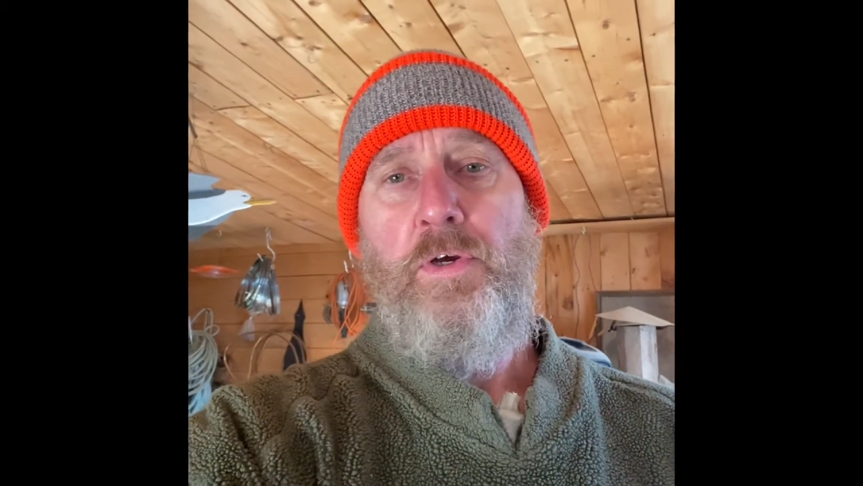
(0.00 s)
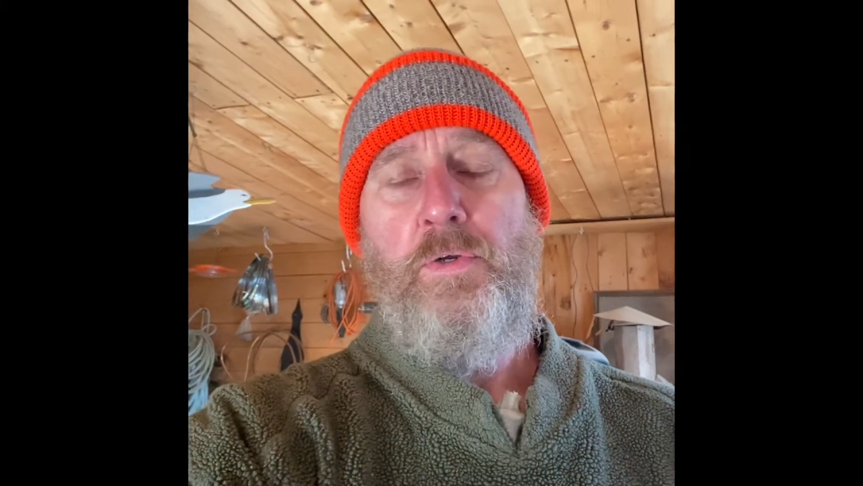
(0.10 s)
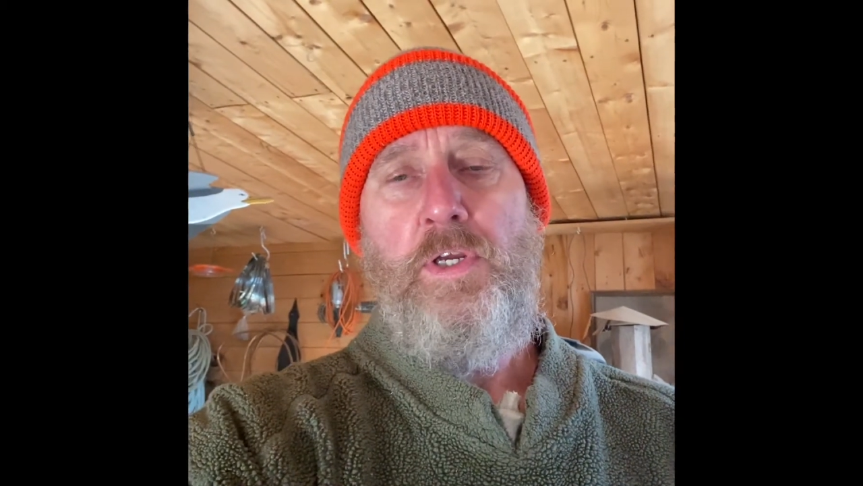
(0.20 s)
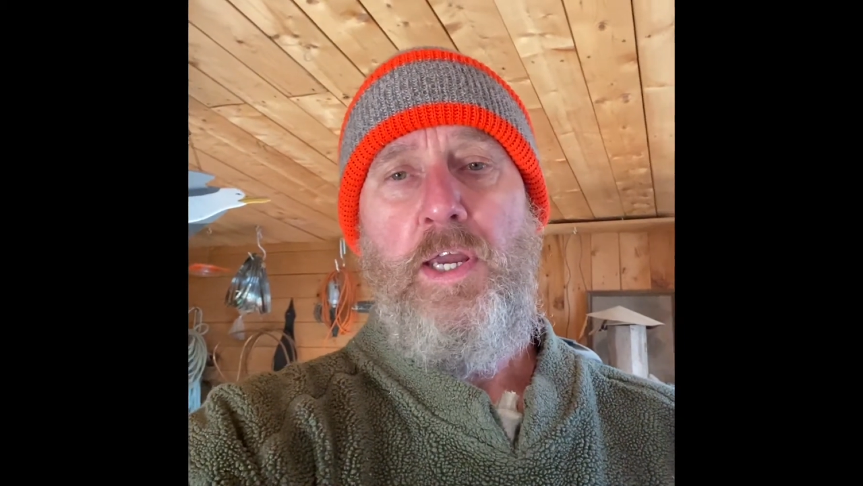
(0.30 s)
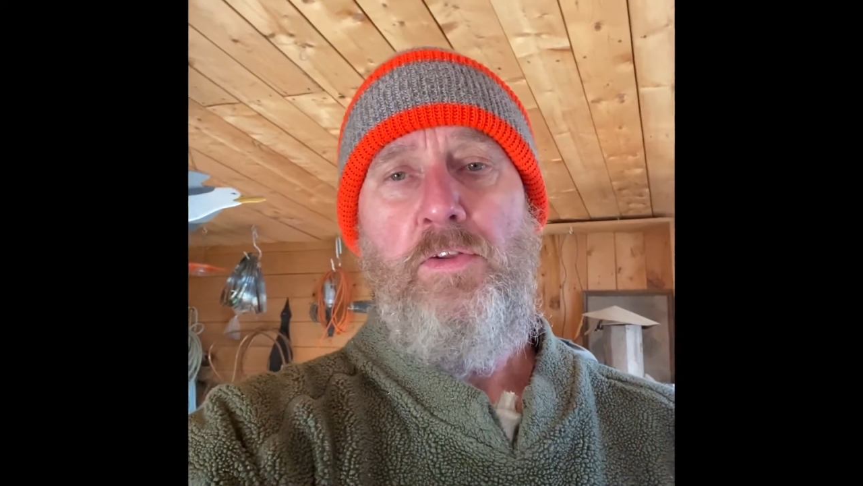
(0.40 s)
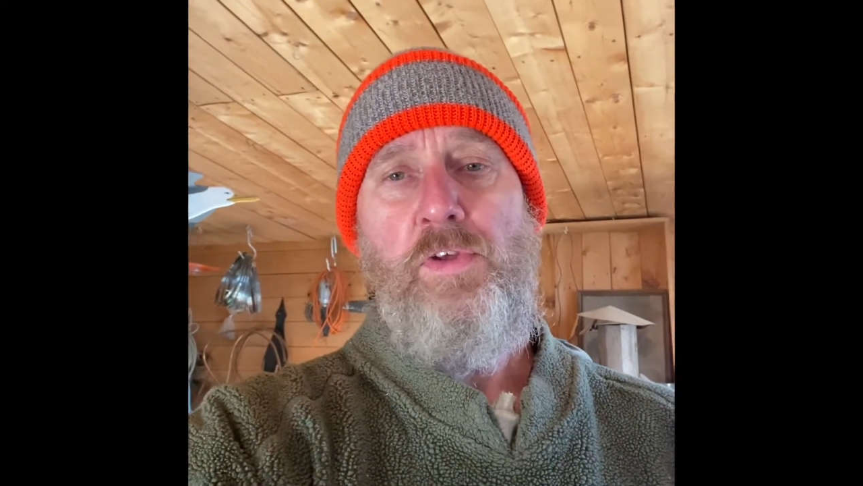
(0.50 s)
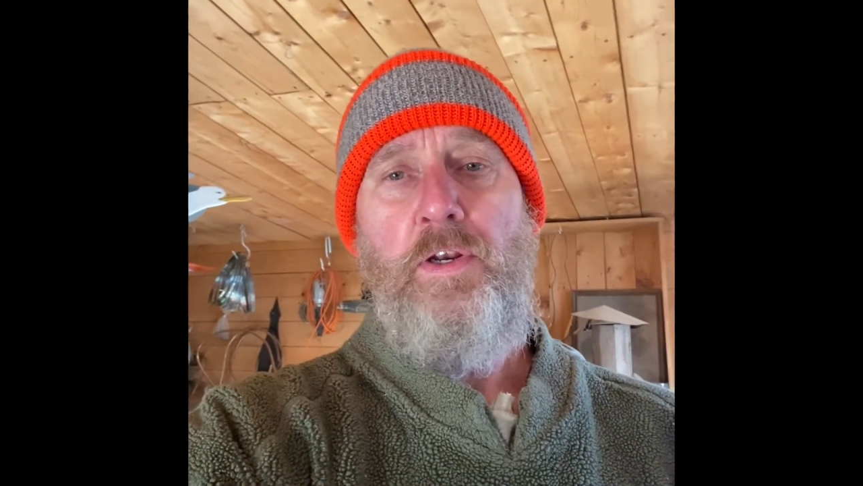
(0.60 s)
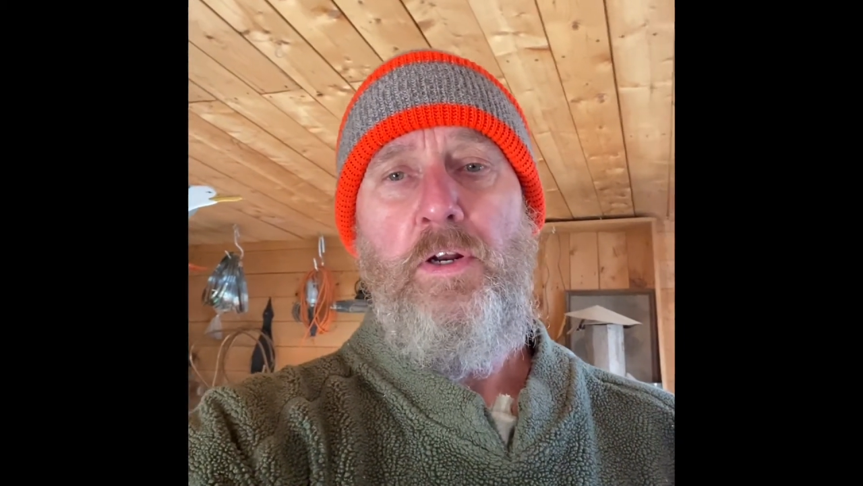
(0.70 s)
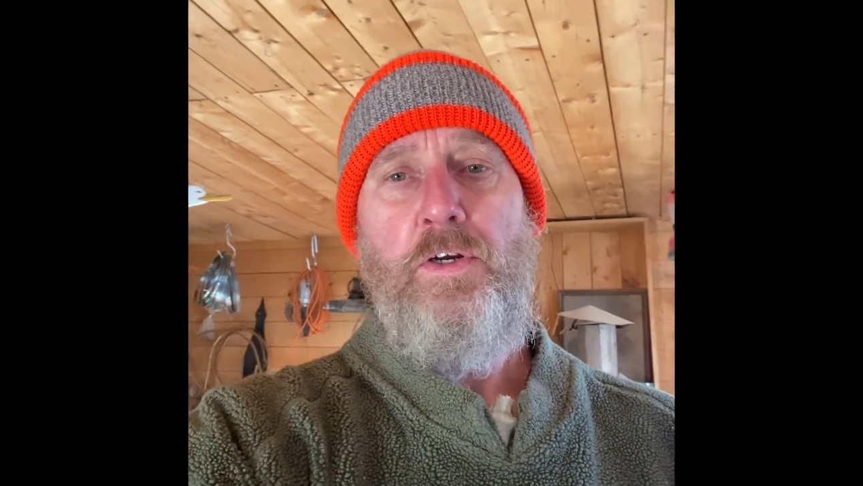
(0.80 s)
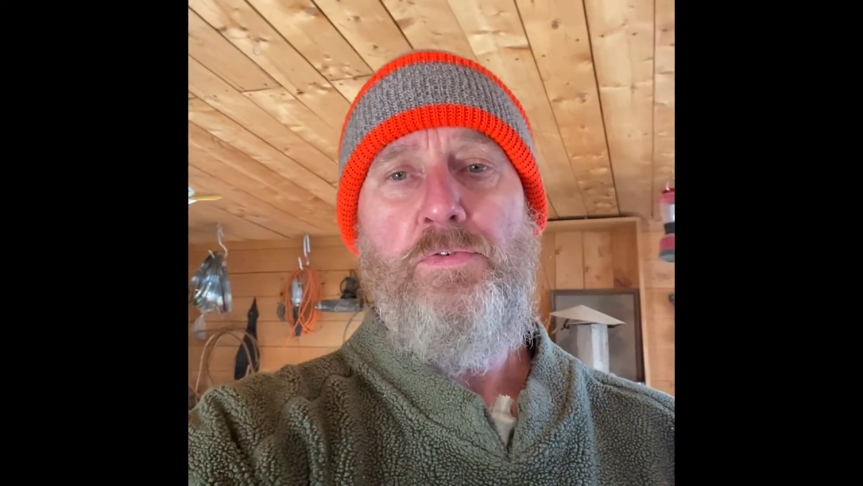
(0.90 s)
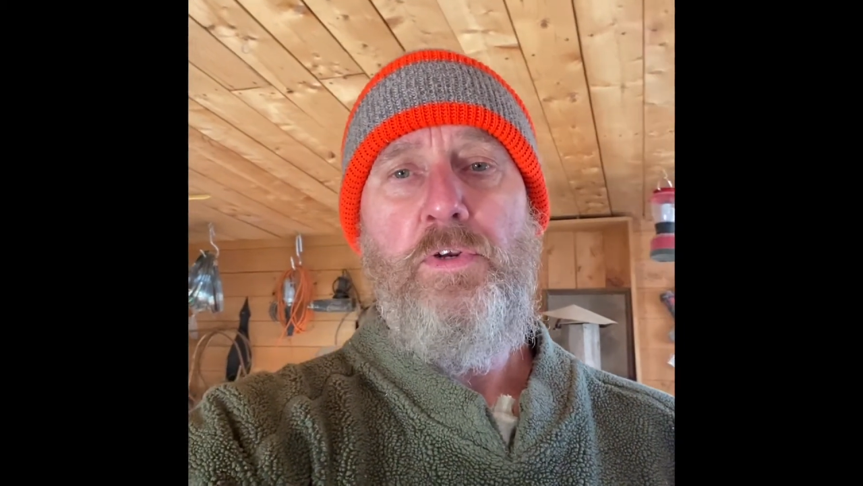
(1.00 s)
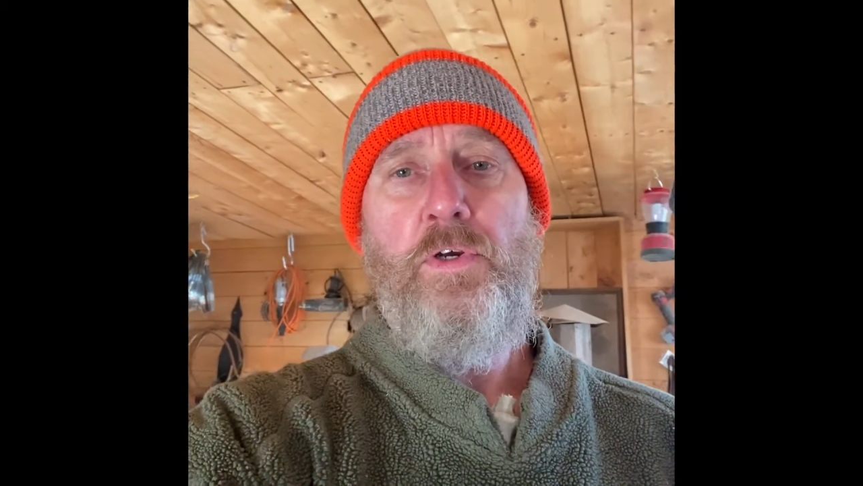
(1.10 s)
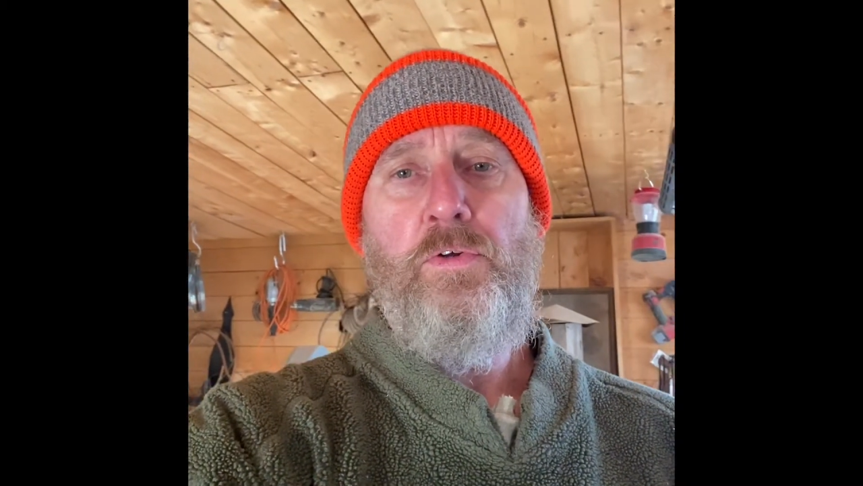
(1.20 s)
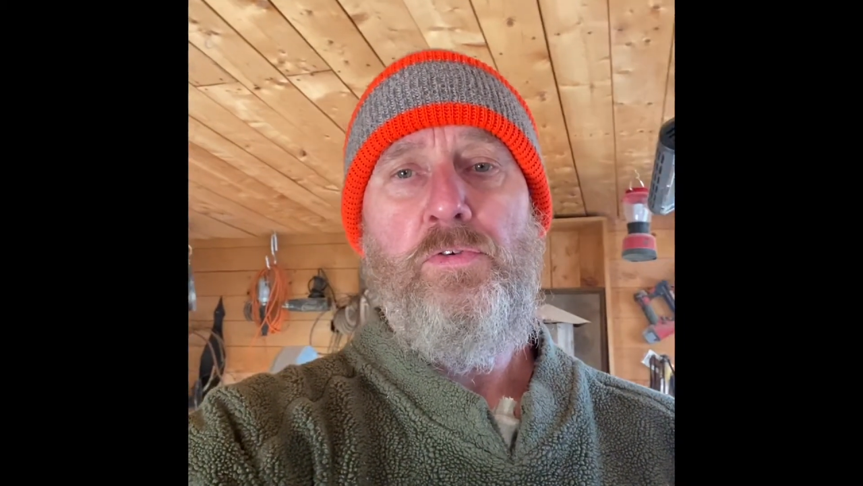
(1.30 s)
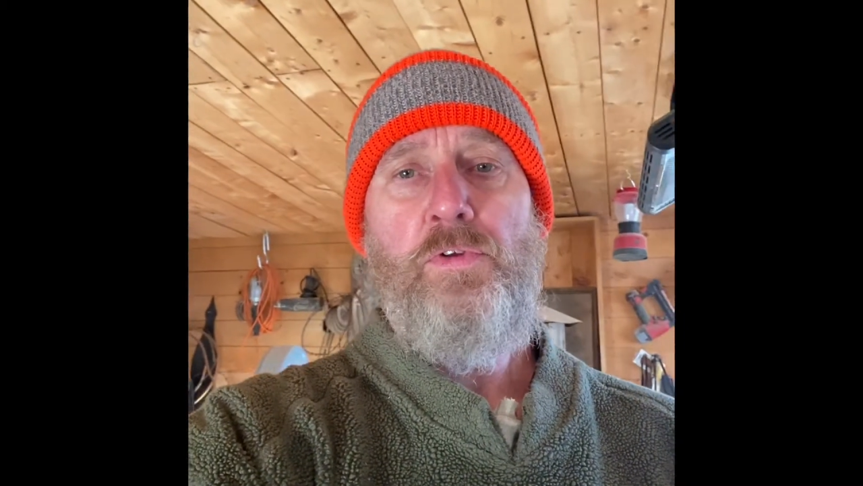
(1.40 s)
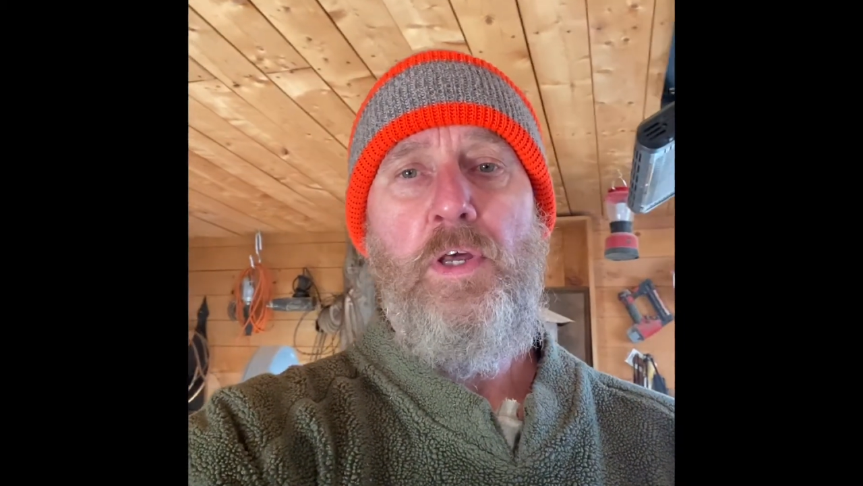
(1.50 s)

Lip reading: You can't send large videos.